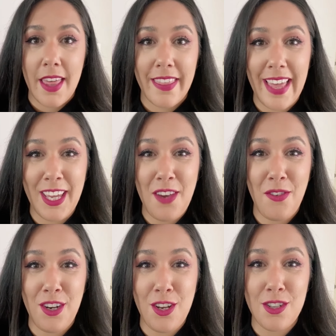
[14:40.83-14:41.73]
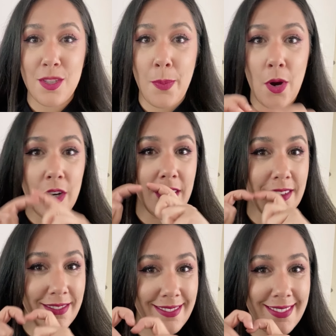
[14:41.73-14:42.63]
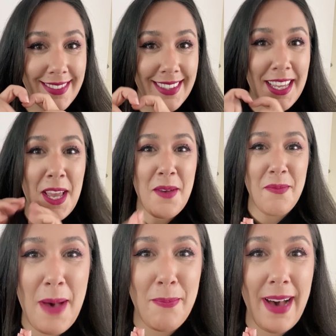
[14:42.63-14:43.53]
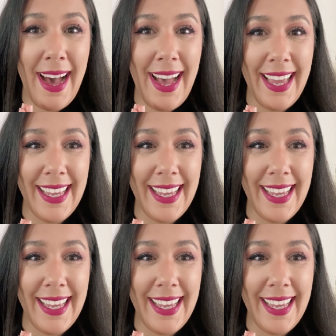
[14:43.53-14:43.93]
Thank you for your support. Bye bye.